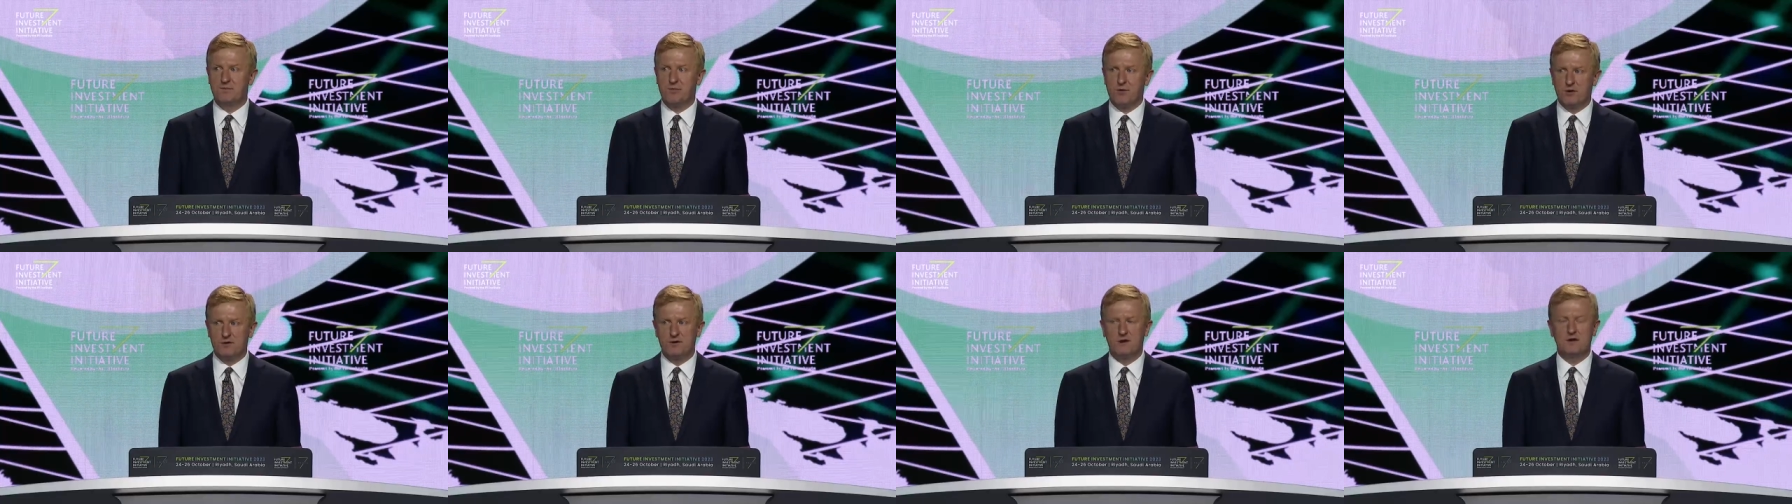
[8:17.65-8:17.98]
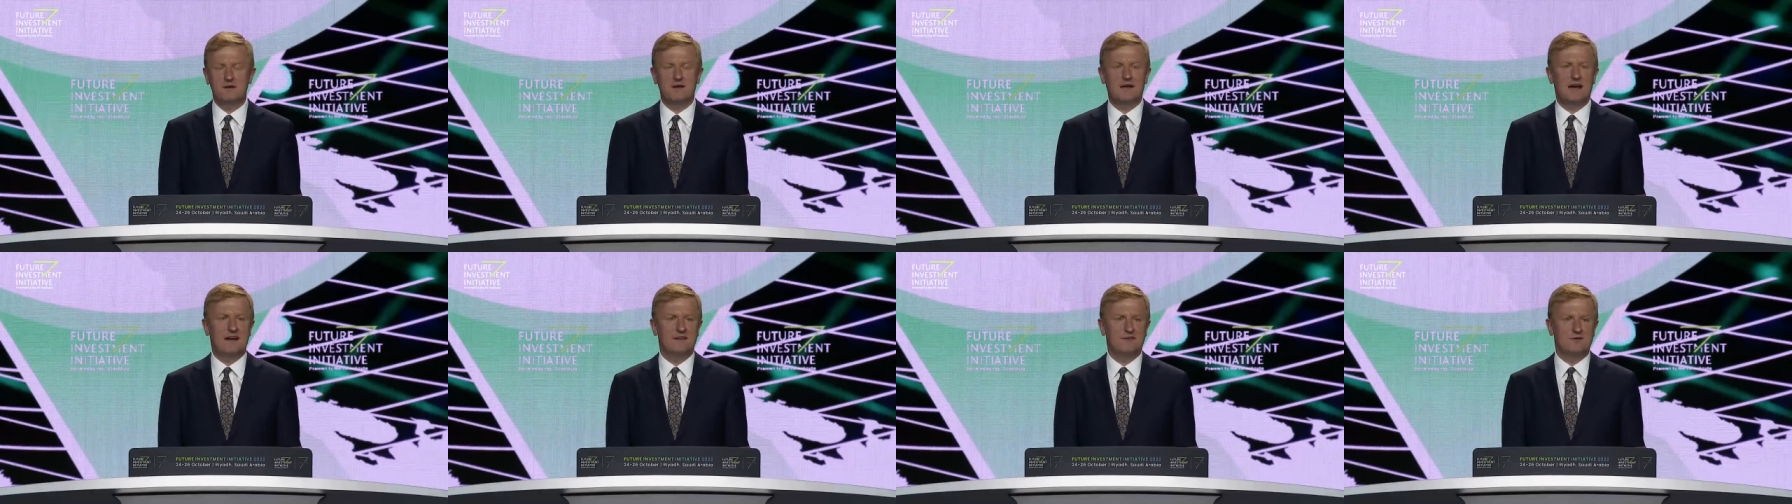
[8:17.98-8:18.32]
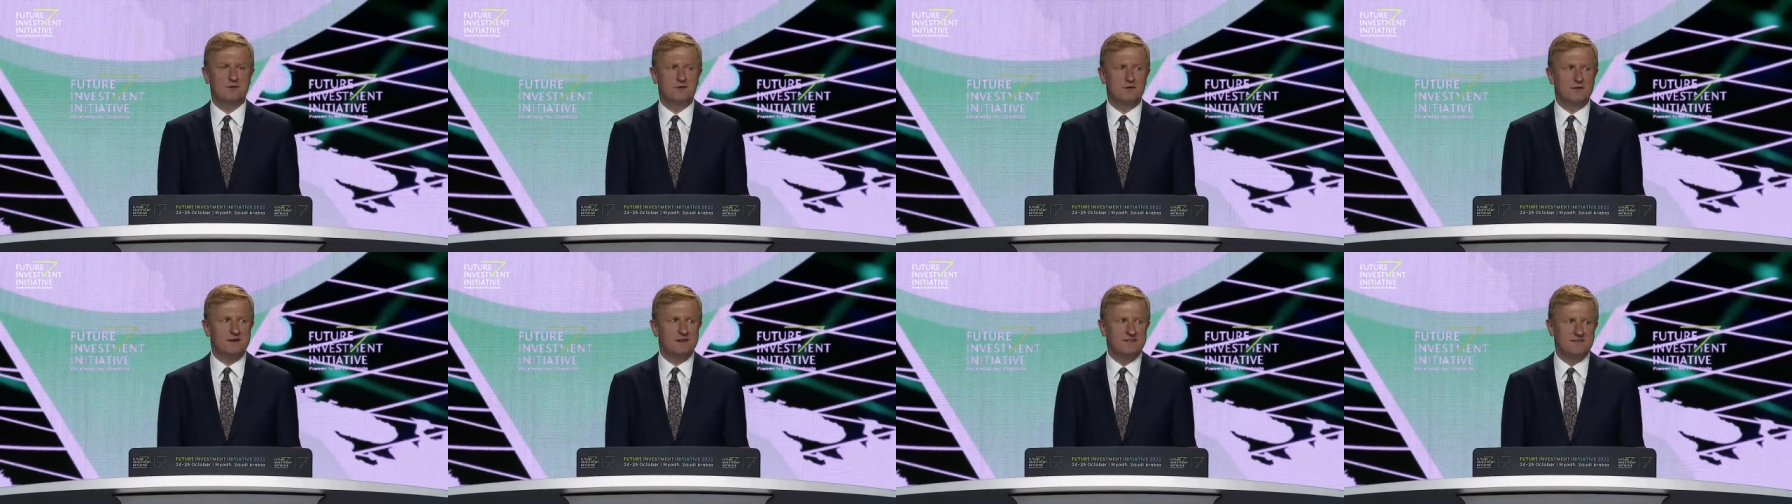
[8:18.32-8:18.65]
product
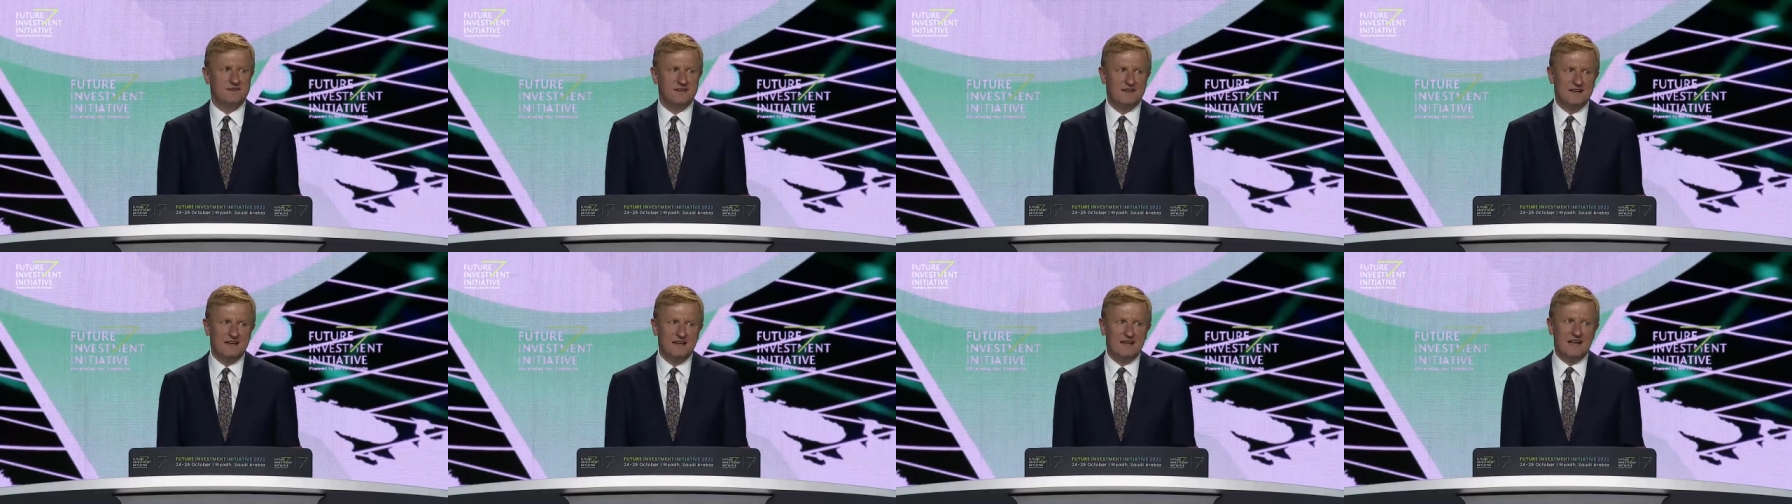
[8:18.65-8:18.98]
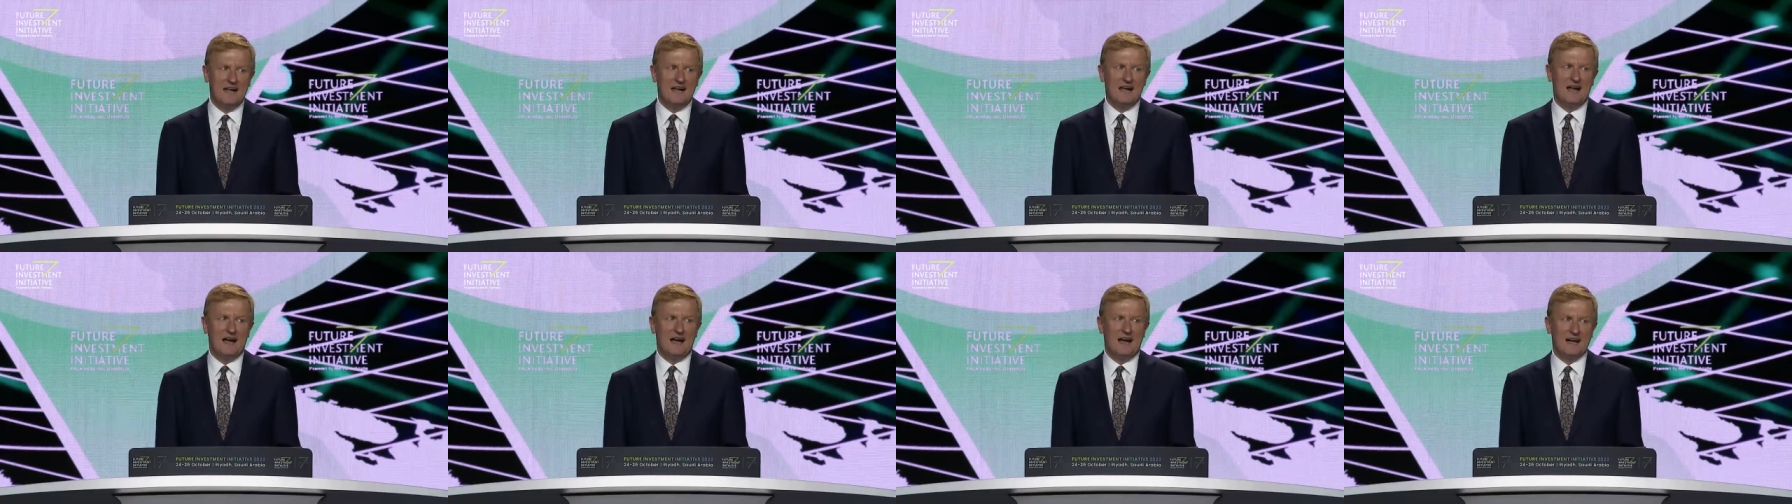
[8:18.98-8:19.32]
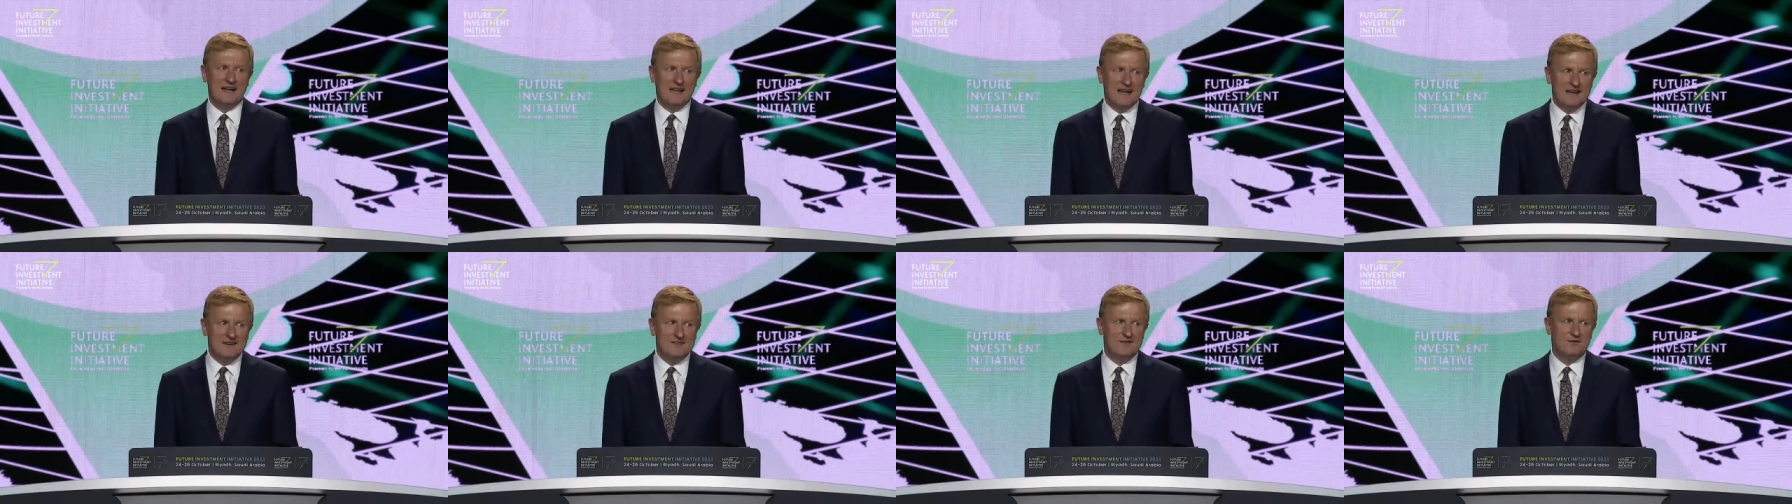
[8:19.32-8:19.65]
categories
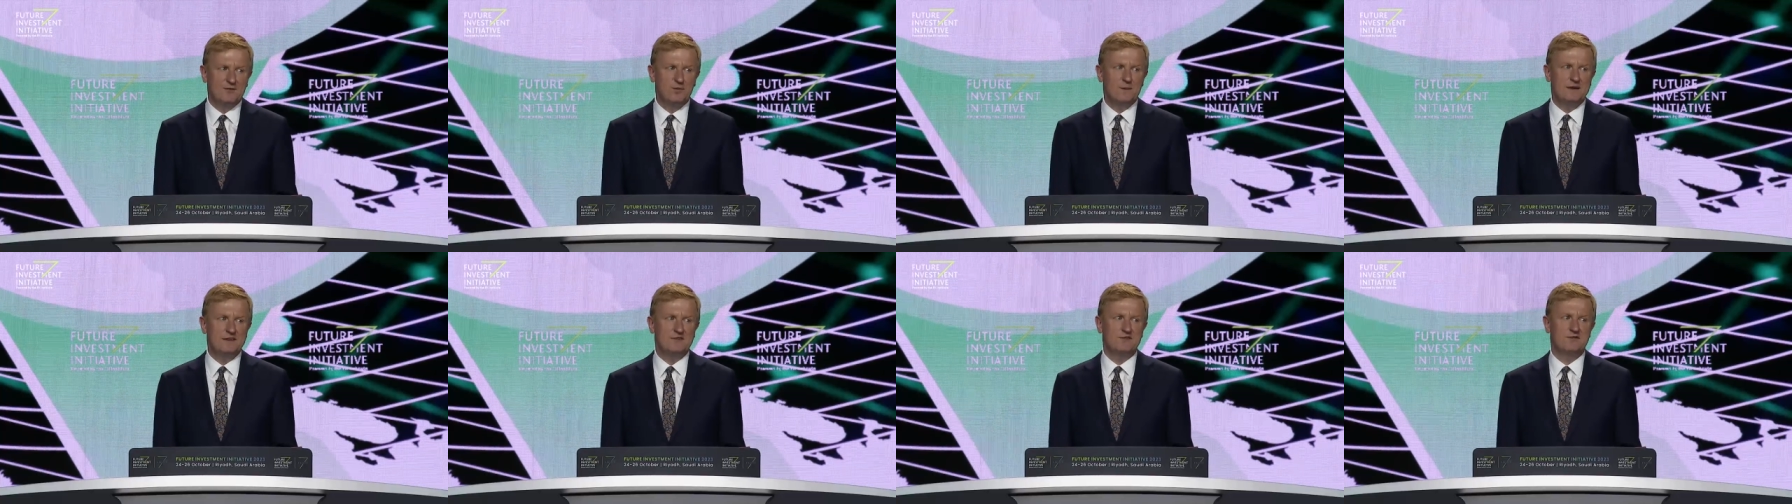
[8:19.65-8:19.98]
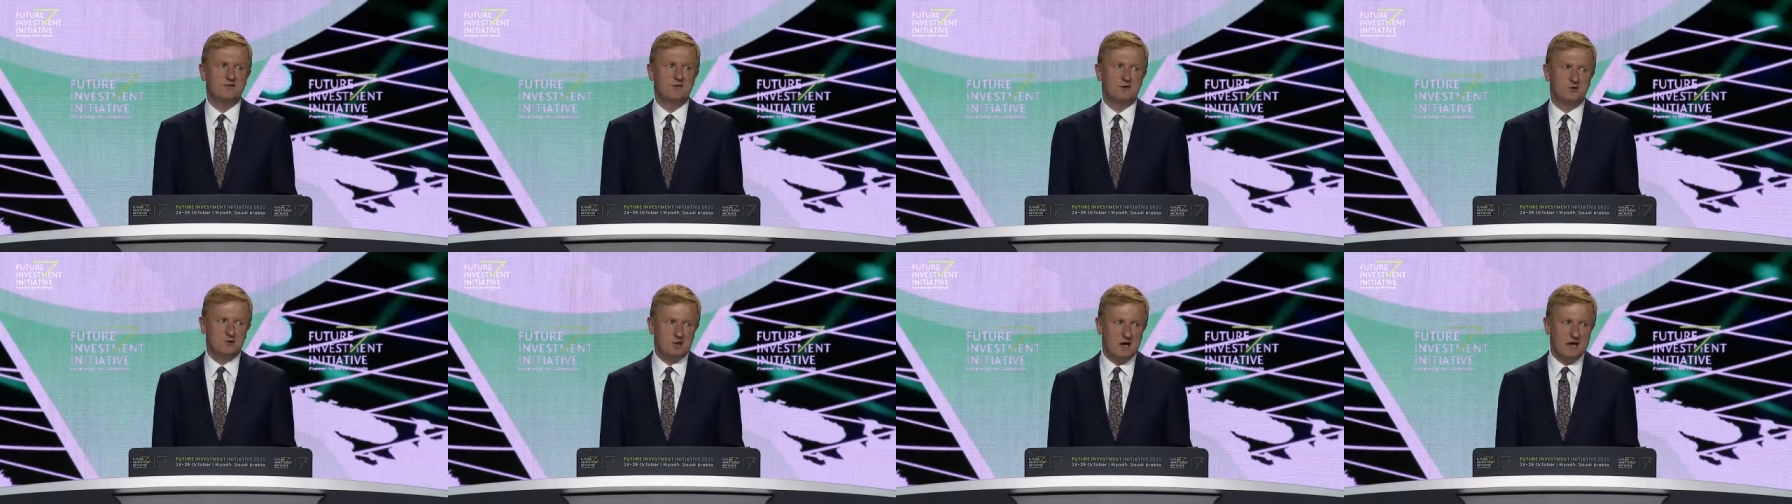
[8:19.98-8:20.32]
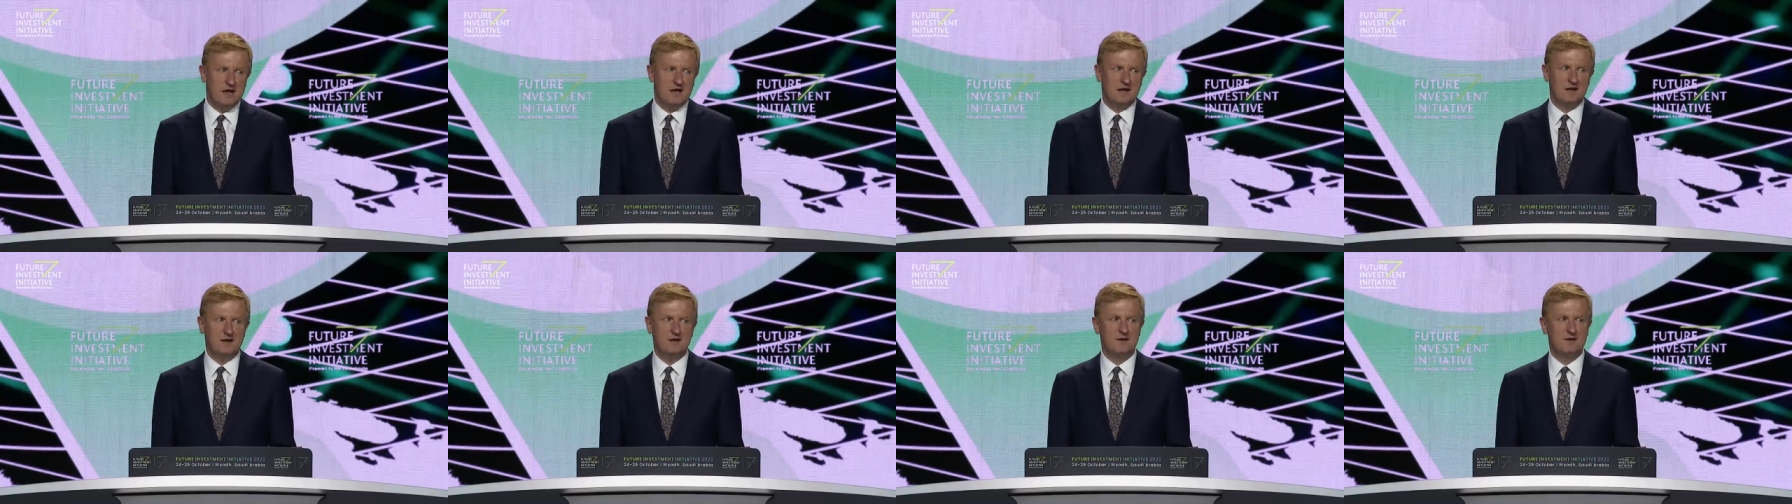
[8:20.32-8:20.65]
against which to
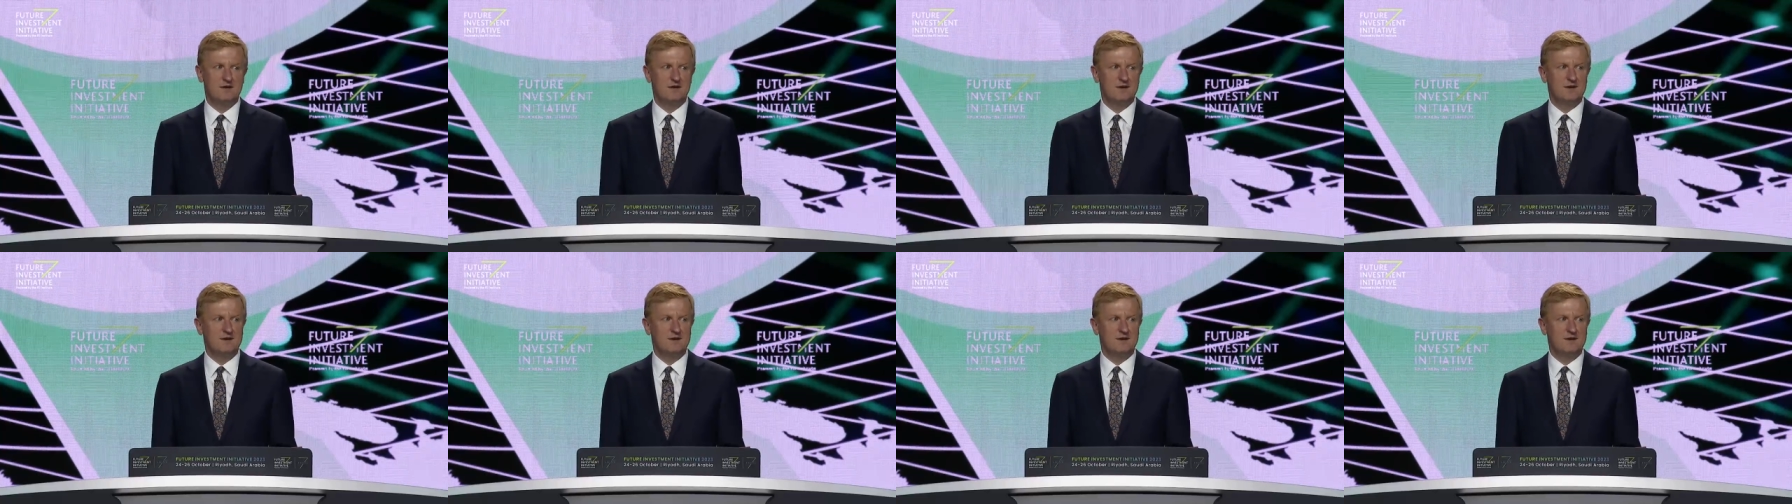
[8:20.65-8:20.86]
check,